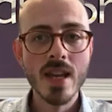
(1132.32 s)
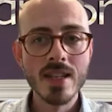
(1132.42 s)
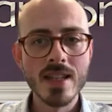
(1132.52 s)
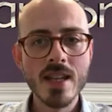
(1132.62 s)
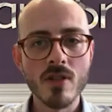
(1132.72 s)

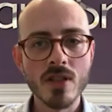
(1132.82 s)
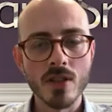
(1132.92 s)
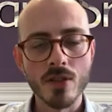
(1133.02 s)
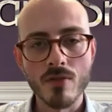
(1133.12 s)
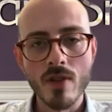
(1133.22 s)
decrease
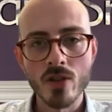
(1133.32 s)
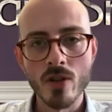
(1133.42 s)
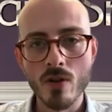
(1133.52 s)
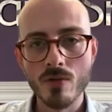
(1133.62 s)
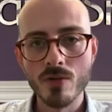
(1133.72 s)
the
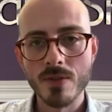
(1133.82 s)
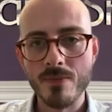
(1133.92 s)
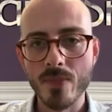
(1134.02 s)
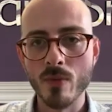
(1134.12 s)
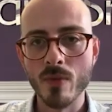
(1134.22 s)
threshold
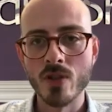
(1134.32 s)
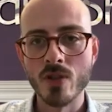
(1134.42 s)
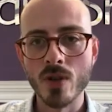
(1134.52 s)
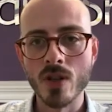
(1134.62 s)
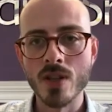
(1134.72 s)
at which an
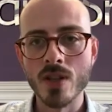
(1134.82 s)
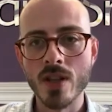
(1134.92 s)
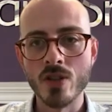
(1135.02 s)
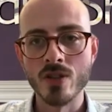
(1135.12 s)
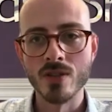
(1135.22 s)

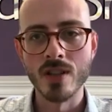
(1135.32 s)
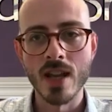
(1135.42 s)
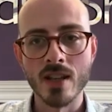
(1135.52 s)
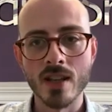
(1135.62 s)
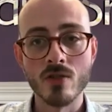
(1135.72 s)
organisation
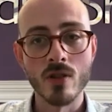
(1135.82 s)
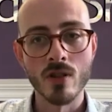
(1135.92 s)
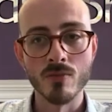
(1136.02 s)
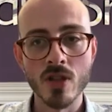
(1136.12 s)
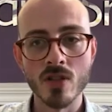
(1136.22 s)
can
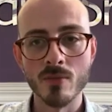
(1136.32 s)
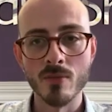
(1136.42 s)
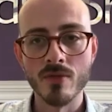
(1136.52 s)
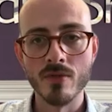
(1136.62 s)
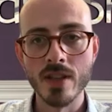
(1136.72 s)
charge a
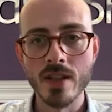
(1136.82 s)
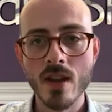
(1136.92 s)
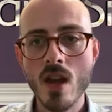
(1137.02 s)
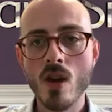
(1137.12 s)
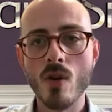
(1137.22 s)
reasonable fee
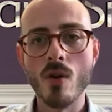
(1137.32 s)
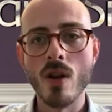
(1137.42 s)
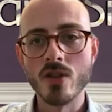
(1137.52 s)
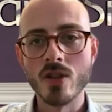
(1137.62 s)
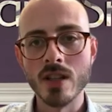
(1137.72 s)
or
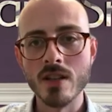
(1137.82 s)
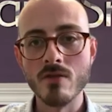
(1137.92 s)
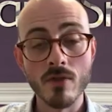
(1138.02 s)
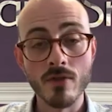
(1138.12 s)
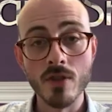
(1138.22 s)
actually
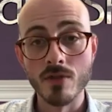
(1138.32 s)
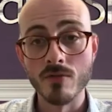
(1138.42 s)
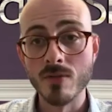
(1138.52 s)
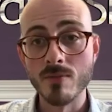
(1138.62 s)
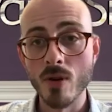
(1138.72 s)
refuse to
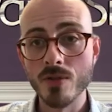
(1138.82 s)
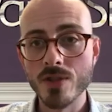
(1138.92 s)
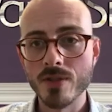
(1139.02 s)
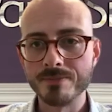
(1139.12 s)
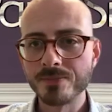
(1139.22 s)
respond.
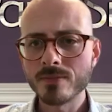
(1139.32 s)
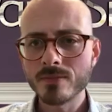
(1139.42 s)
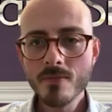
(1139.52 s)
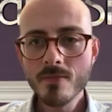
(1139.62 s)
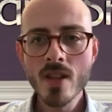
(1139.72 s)

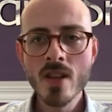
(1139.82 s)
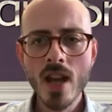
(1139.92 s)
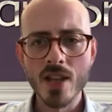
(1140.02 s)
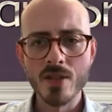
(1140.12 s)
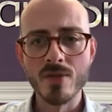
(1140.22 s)

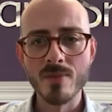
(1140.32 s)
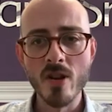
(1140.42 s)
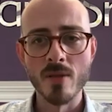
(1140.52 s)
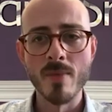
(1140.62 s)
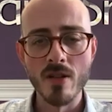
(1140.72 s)
As we've
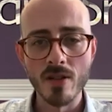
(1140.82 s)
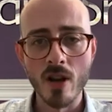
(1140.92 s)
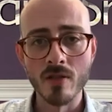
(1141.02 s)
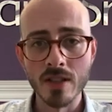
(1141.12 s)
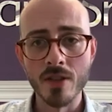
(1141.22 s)
spoken about, currently the